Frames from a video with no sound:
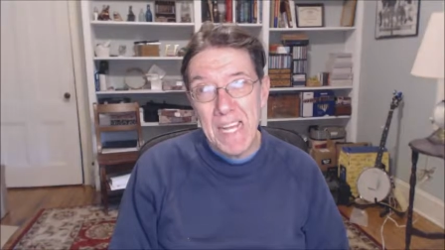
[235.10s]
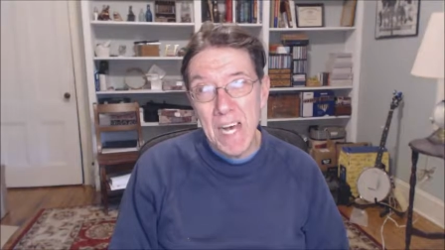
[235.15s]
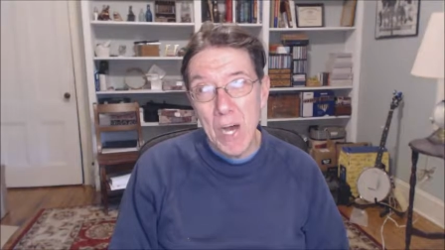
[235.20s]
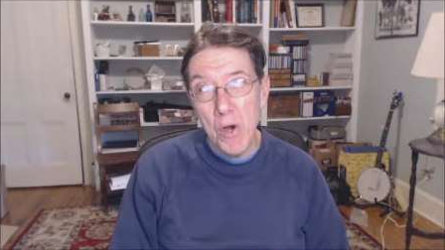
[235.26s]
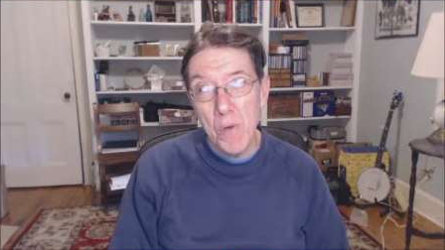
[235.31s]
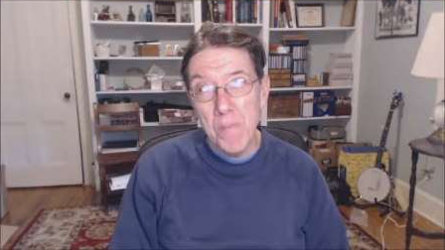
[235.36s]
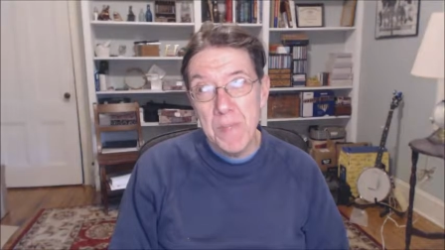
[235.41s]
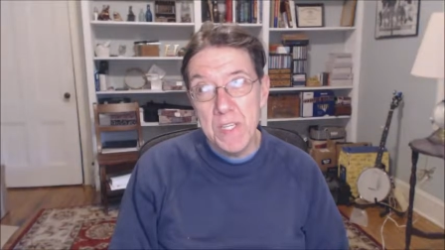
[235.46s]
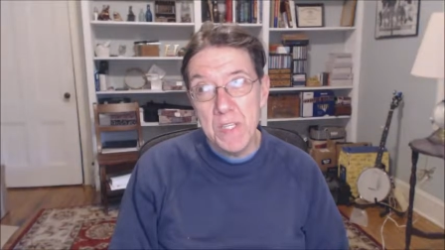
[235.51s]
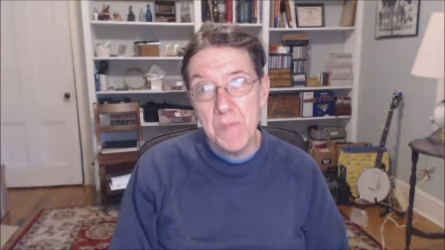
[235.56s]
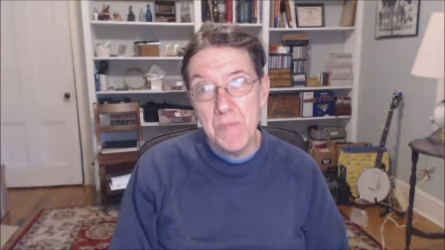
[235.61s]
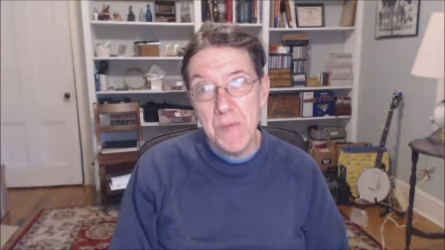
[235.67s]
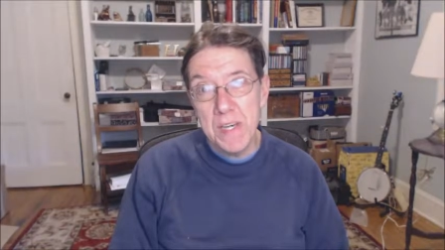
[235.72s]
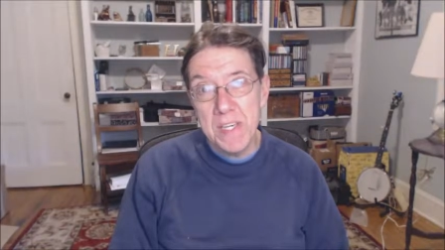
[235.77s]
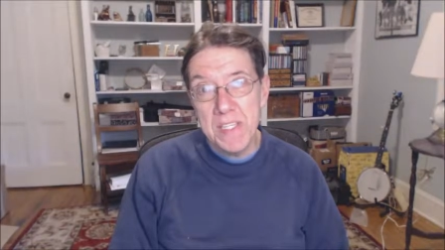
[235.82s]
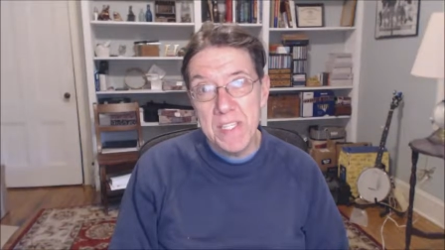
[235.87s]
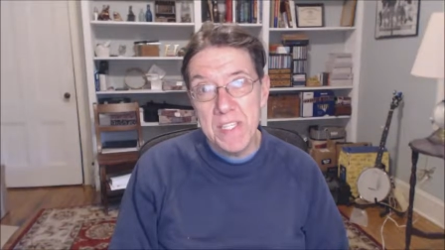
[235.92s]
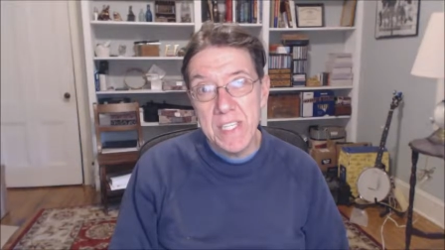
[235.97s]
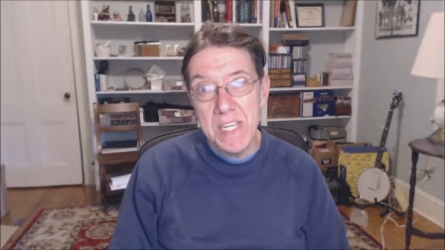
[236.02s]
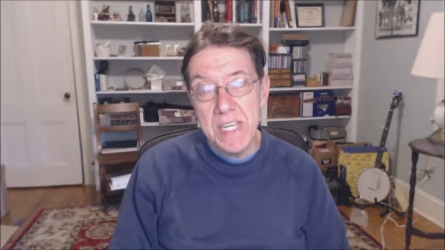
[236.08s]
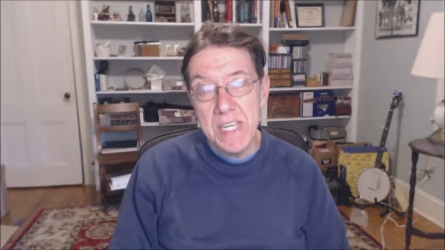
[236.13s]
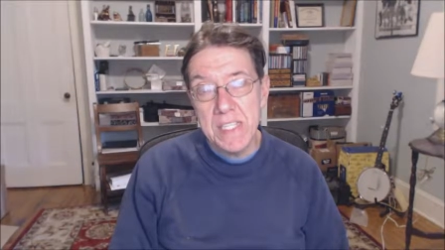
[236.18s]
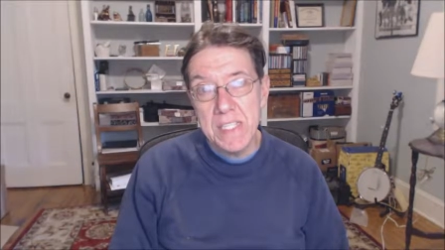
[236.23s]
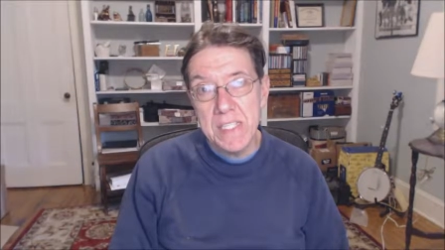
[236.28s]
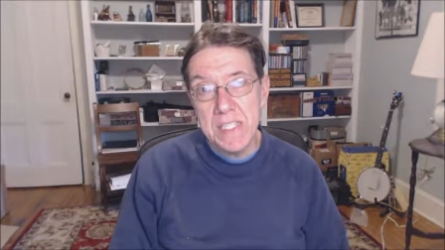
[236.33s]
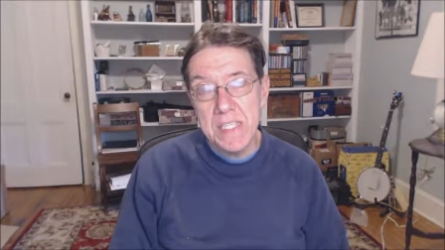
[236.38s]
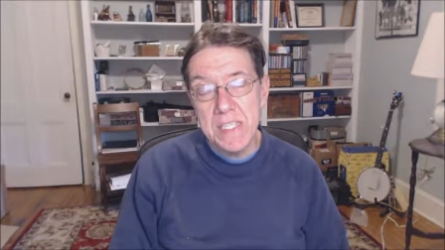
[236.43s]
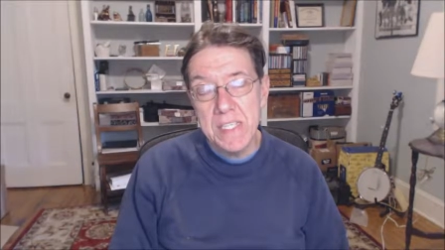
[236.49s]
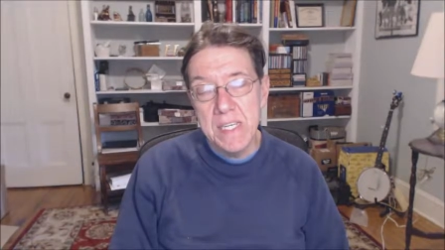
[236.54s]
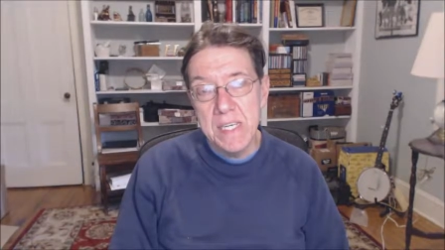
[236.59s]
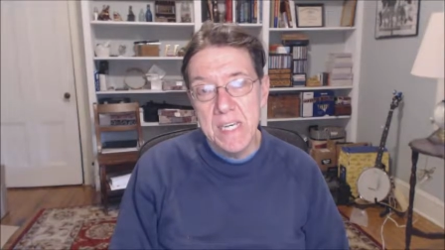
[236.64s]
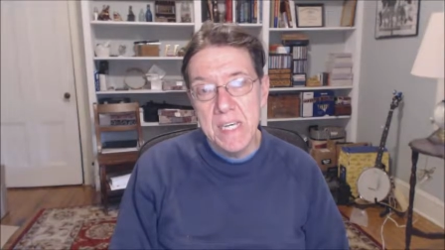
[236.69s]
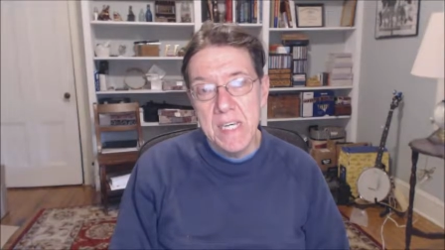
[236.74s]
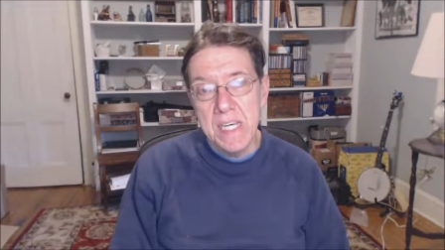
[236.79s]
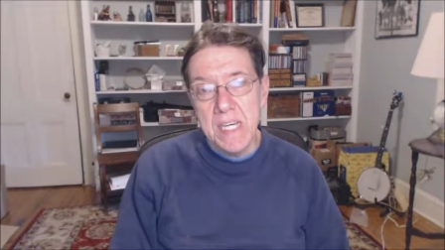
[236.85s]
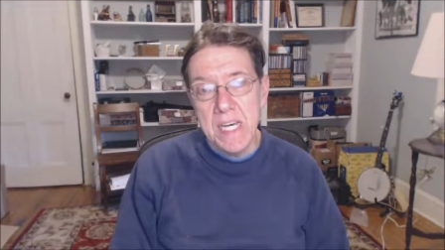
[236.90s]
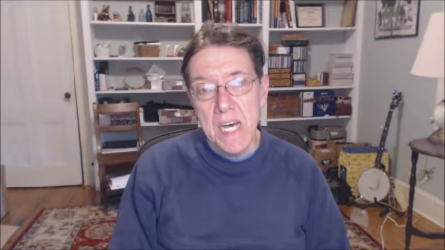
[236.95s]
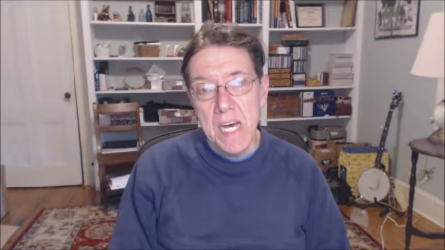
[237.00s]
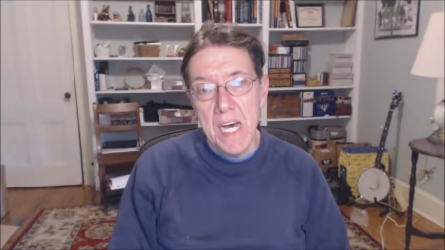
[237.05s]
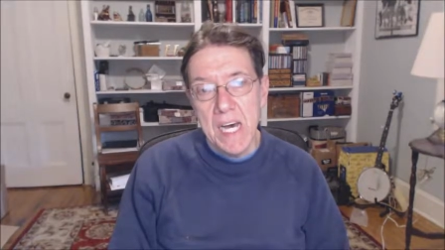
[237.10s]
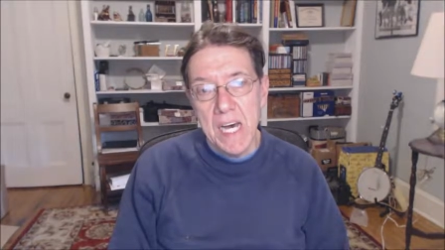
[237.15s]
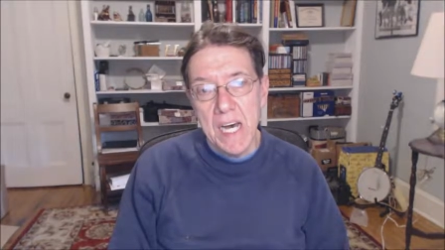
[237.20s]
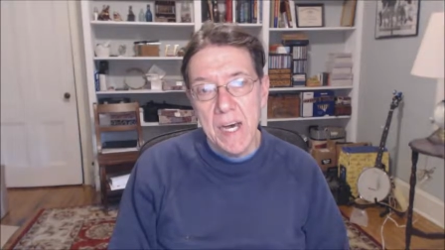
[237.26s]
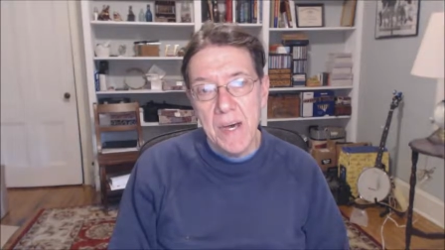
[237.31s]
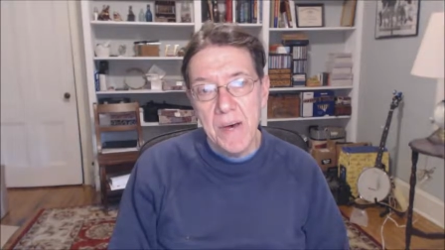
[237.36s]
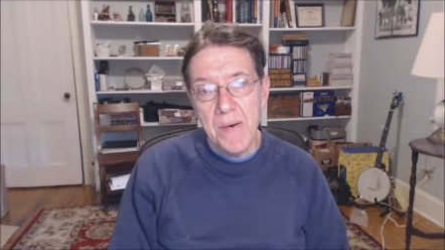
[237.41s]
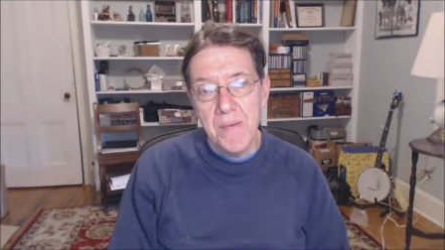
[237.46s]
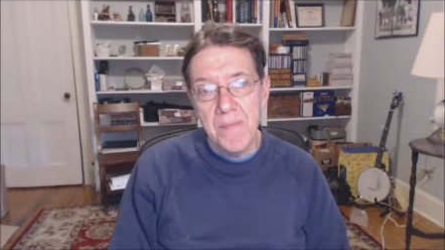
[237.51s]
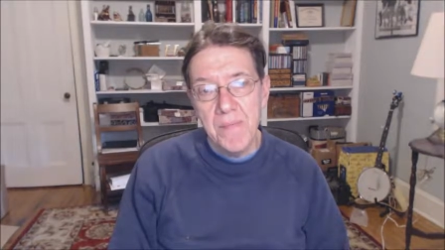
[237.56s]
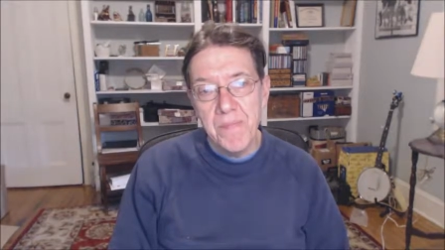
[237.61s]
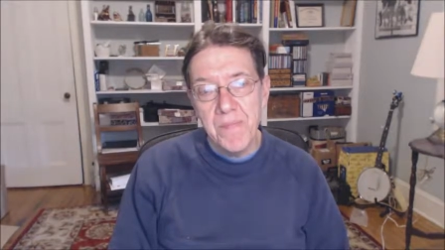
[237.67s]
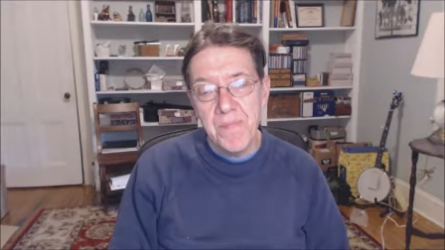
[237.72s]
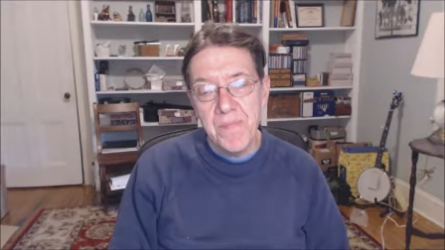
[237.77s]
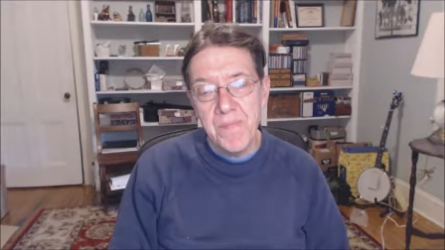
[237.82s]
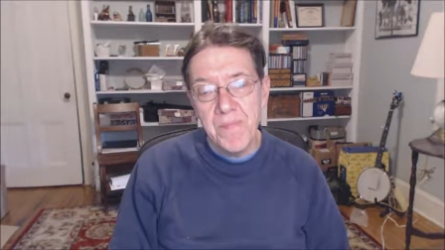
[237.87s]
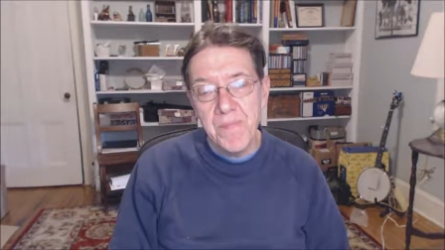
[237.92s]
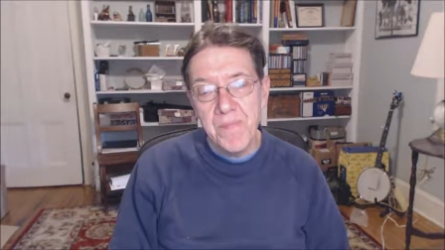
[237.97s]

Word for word: I hope this makes sense. Um,